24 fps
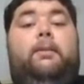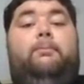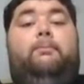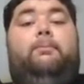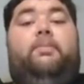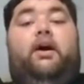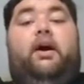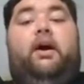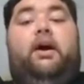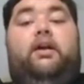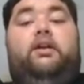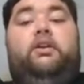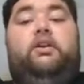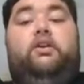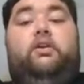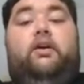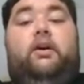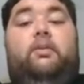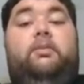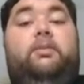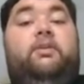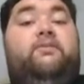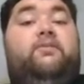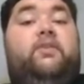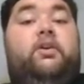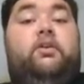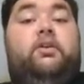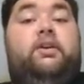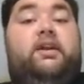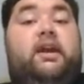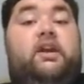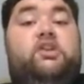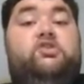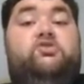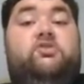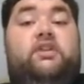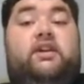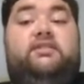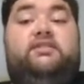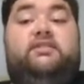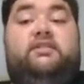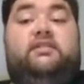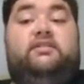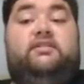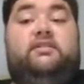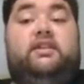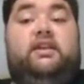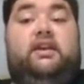But, you know, it'd be very
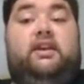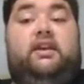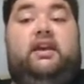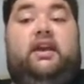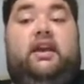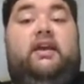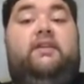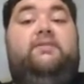interesting to see